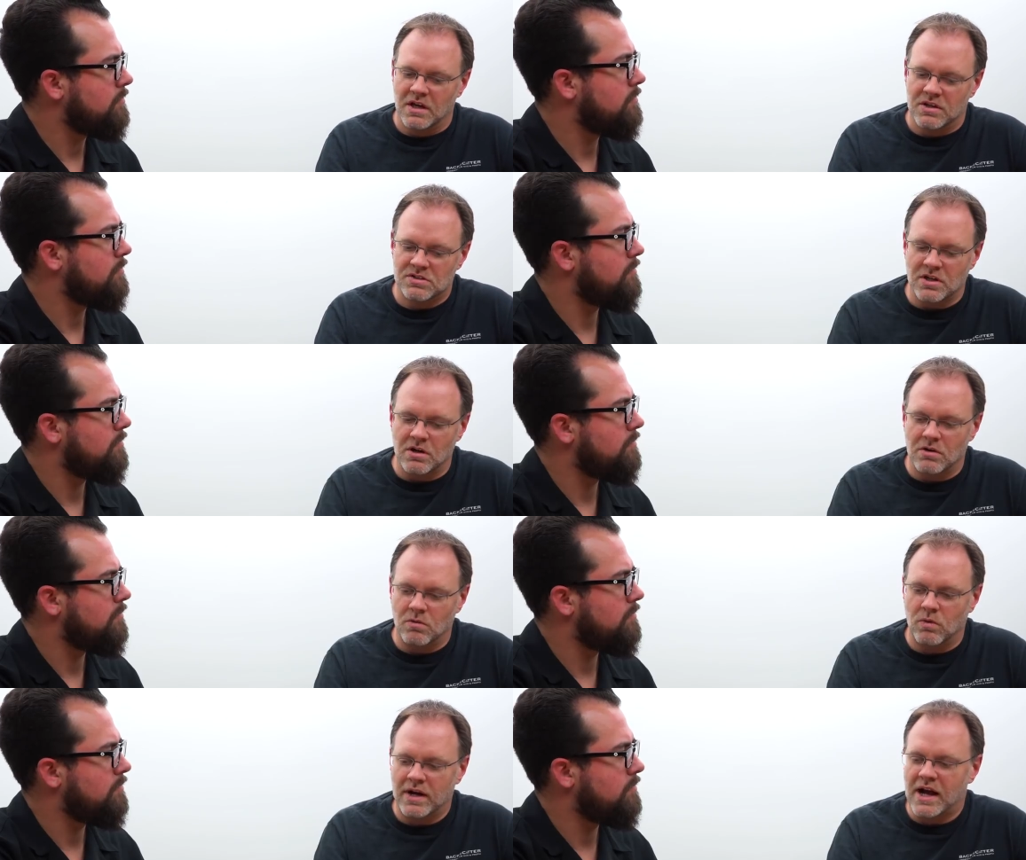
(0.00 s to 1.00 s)

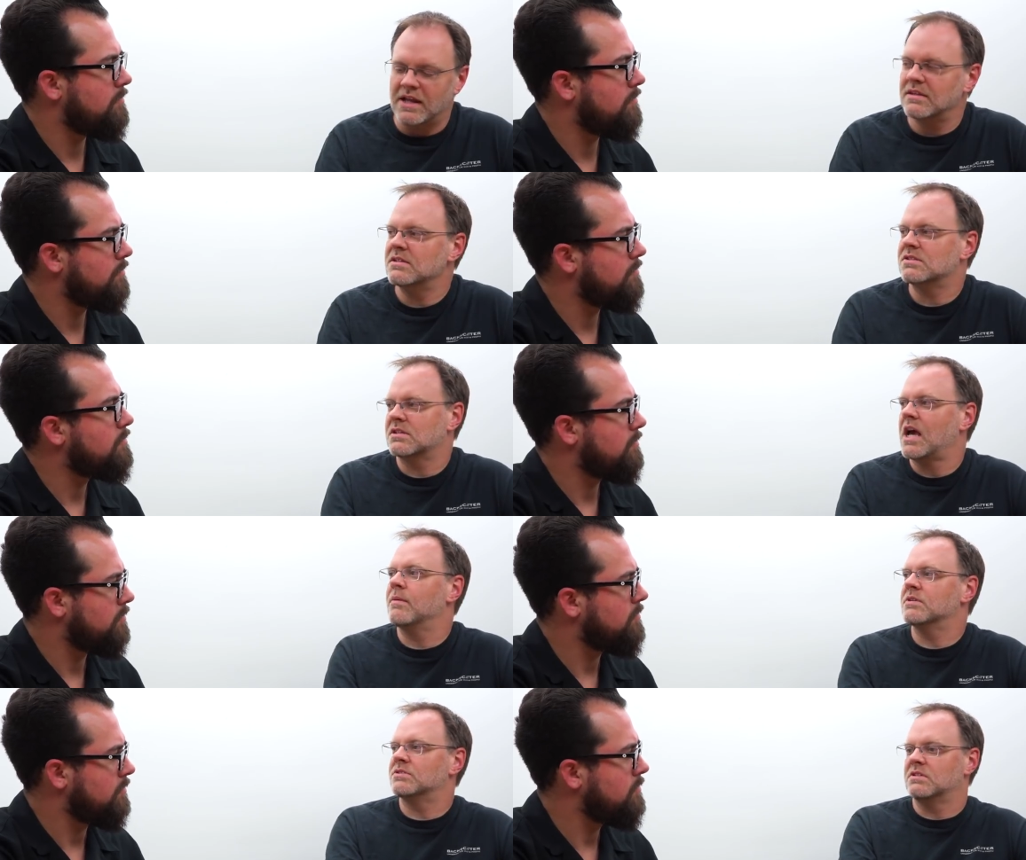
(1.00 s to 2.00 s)
Speaker 1: So when I got these
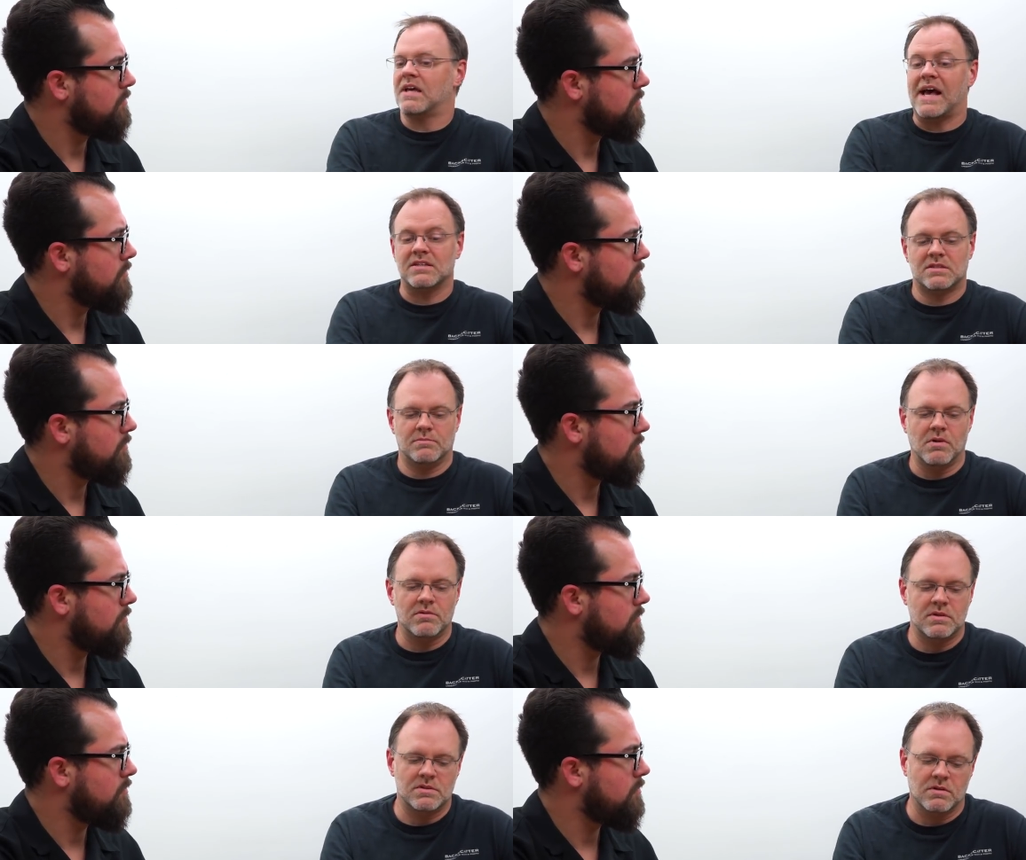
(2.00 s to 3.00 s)
cameras to test in
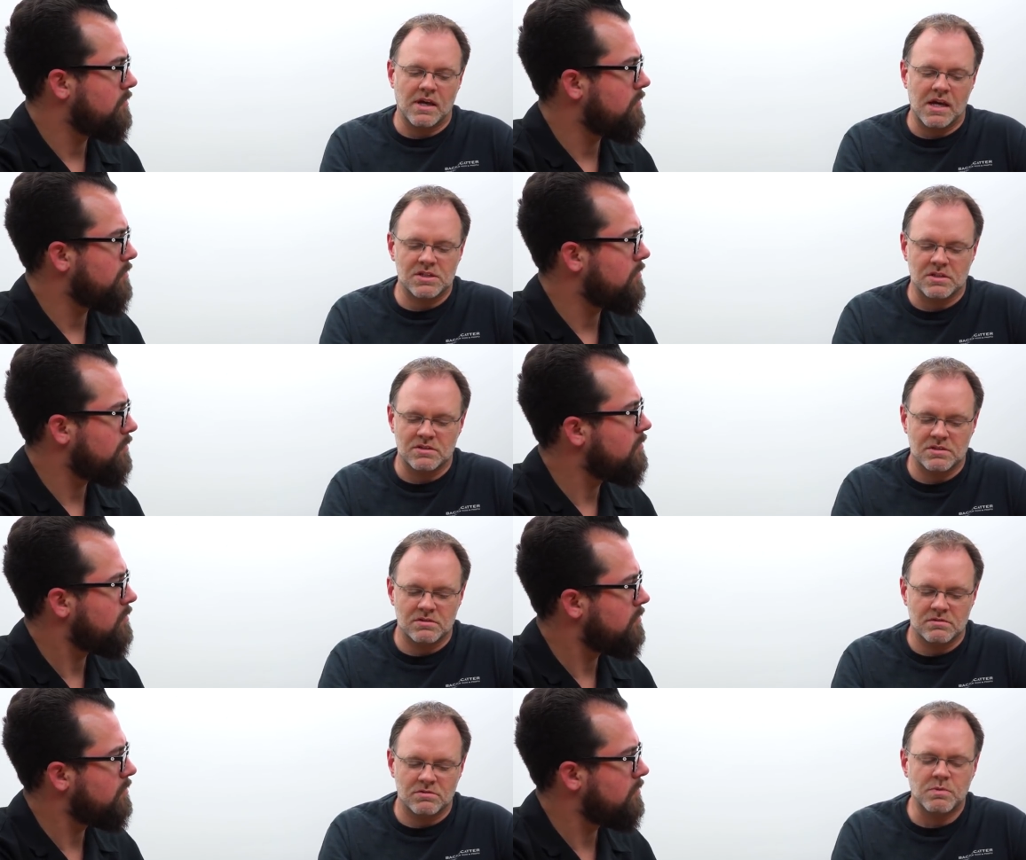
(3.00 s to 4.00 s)
both these
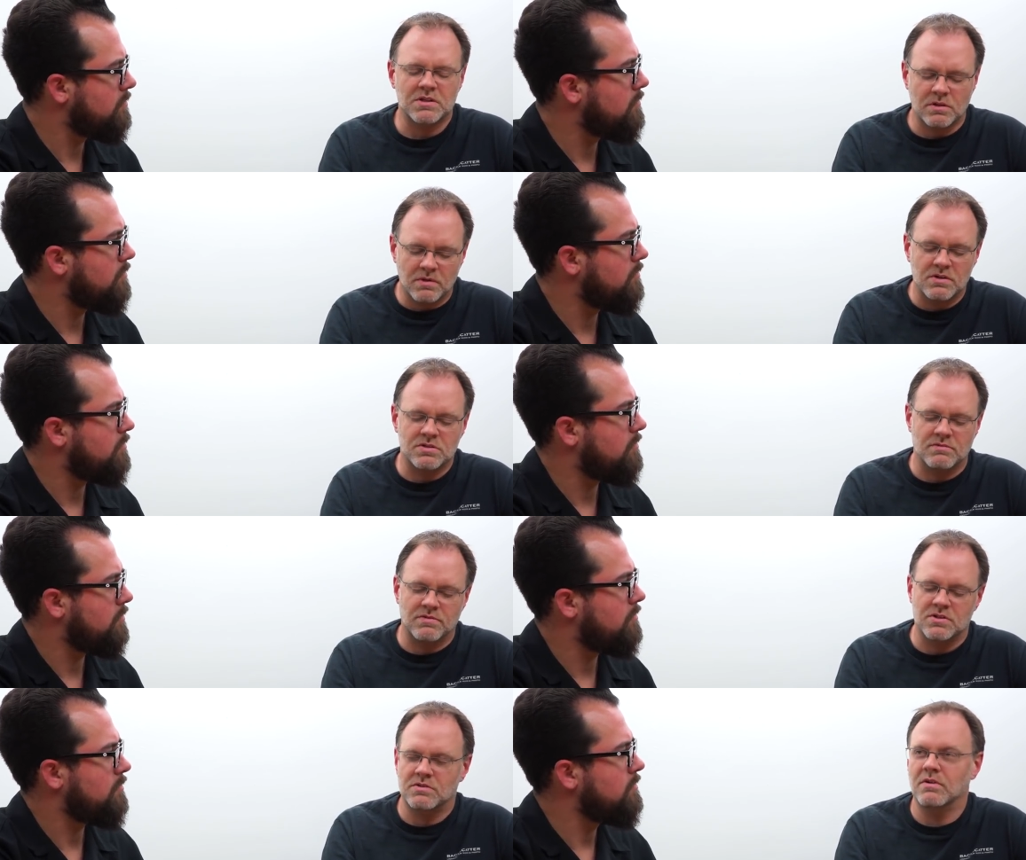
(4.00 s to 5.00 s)
locations, especially when I was in
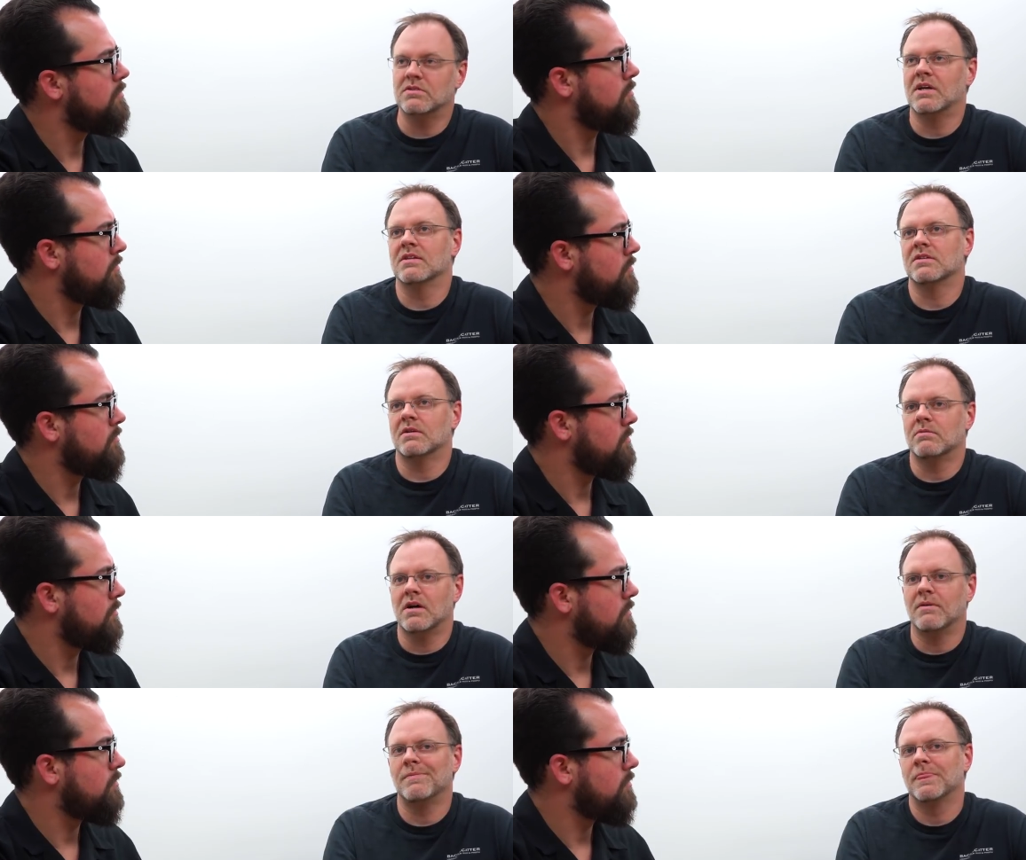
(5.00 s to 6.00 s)
First and Roatan's, like,
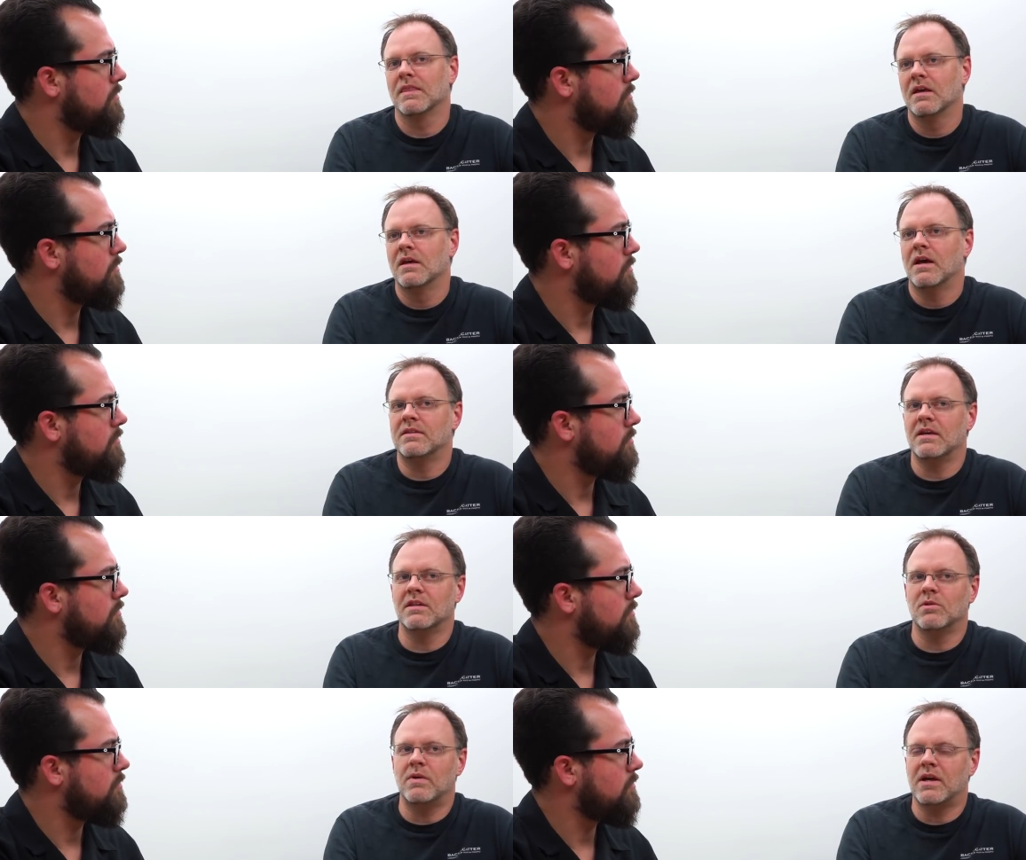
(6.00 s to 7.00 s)
well, at the
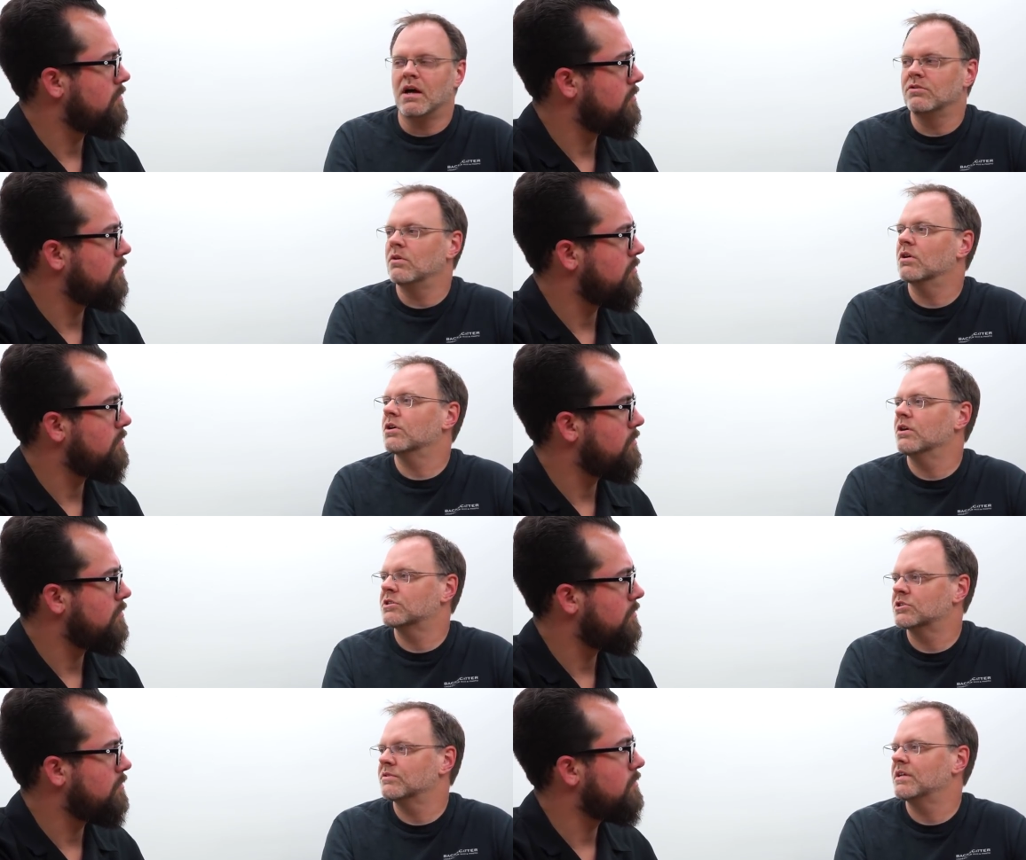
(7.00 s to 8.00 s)
end of the week, I'll do a
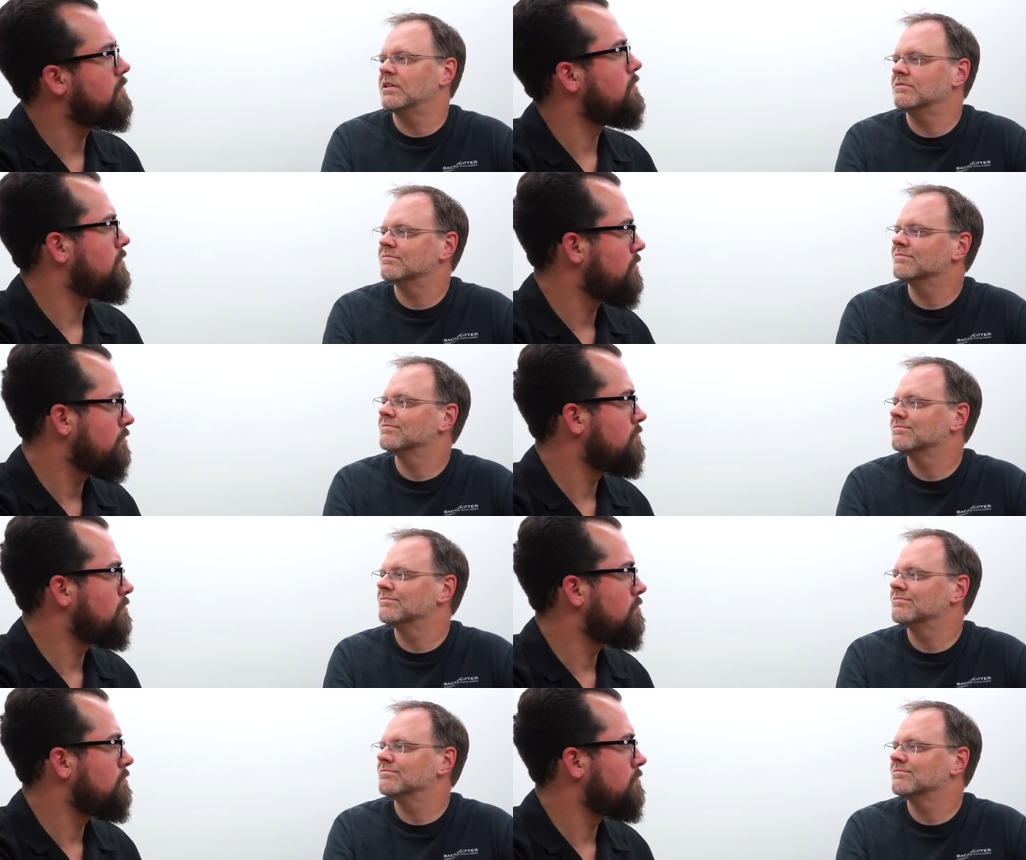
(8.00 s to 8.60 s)
cursory